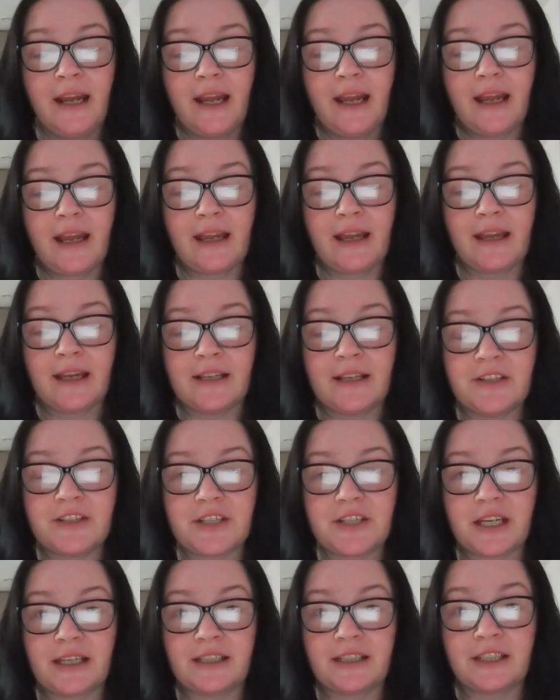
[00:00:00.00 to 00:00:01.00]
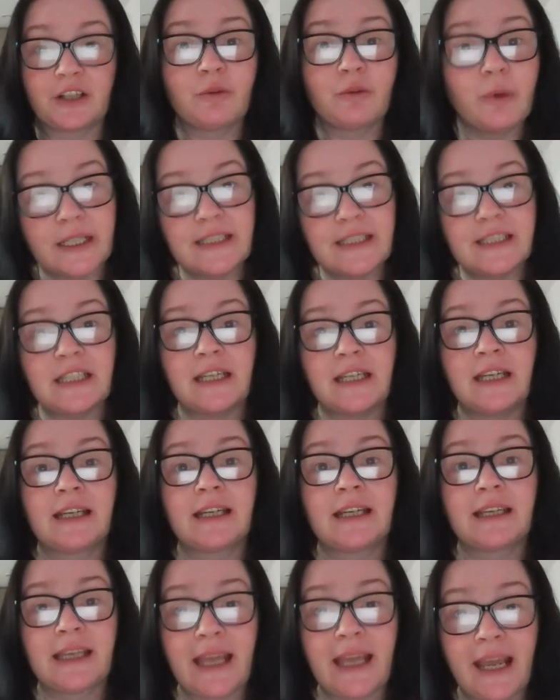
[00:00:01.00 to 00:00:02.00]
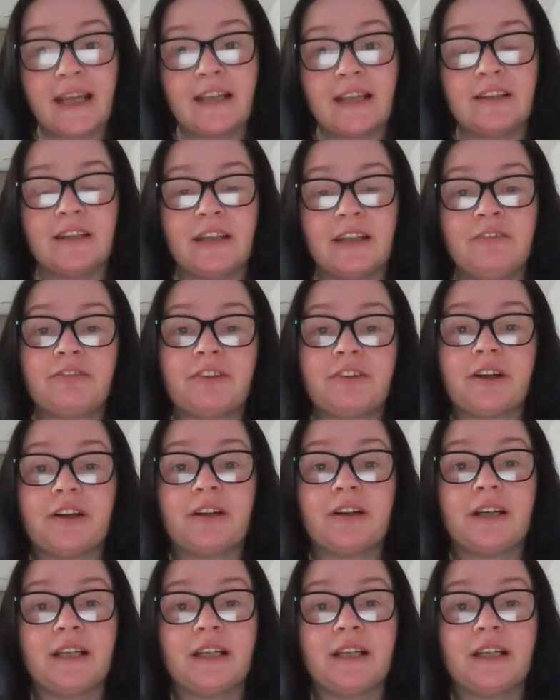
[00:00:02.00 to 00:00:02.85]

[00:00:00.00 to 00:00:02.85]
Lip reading: and the quality can differ.